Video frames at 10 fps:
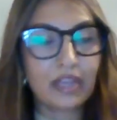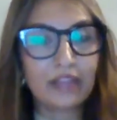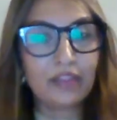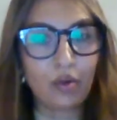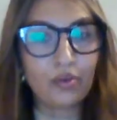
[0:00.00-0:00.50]

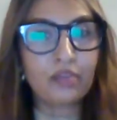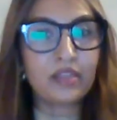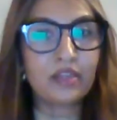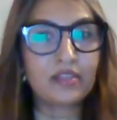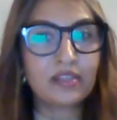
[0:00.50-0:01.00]
in their own
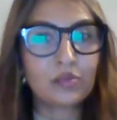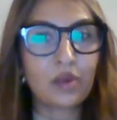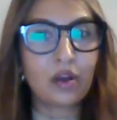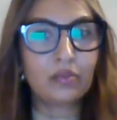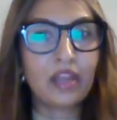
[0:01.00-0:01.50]
communities as
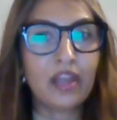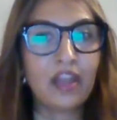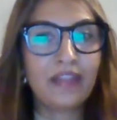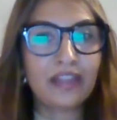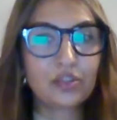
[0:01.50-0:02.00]
well.
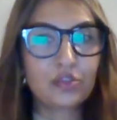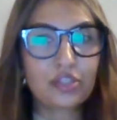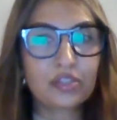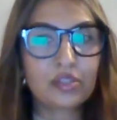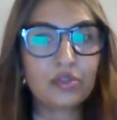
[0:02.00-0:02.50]
that
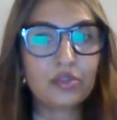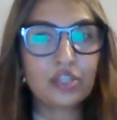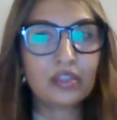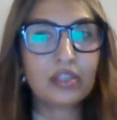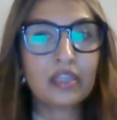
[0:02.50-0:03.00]
social
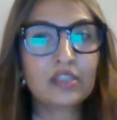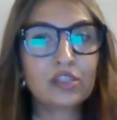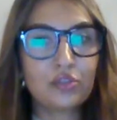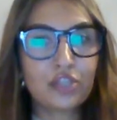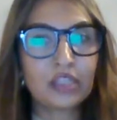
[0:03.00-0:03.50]

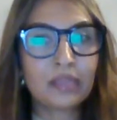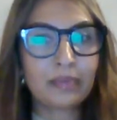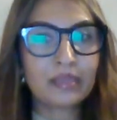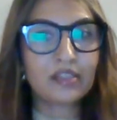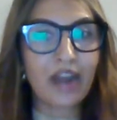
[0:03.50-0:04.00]
exclusion
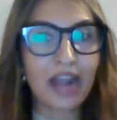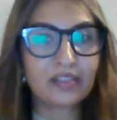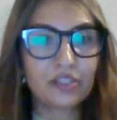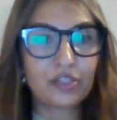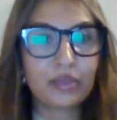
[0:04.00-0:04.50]
limits their
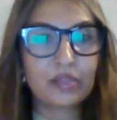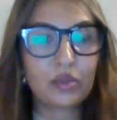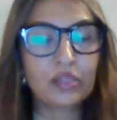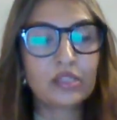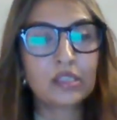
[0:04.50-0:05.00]
access to
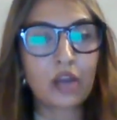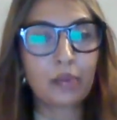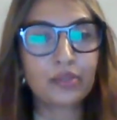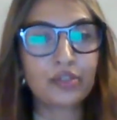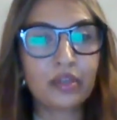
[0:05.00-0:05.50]
resources and
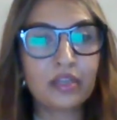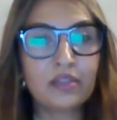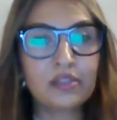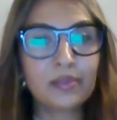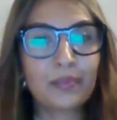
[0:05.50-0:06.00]

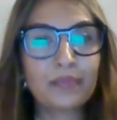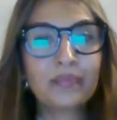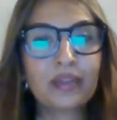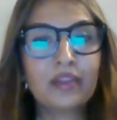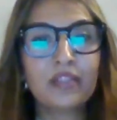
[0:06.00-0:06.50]
opportunities.
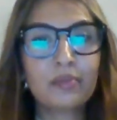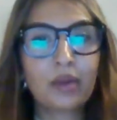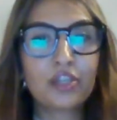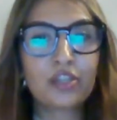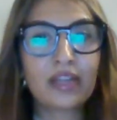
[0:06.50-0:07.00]
This
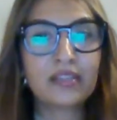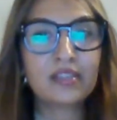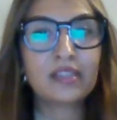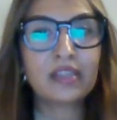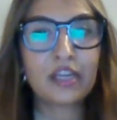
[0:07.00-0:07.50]

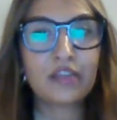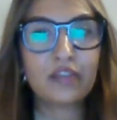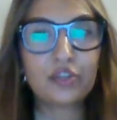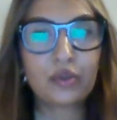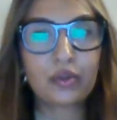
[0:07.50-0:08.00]
marginalizes an
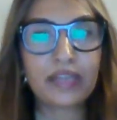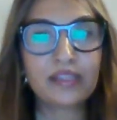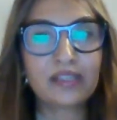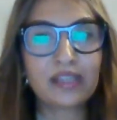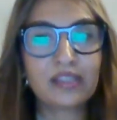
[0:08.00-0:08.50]
individual and
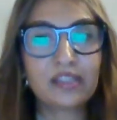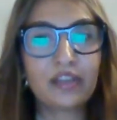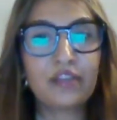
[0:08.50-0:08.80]
creates a sense of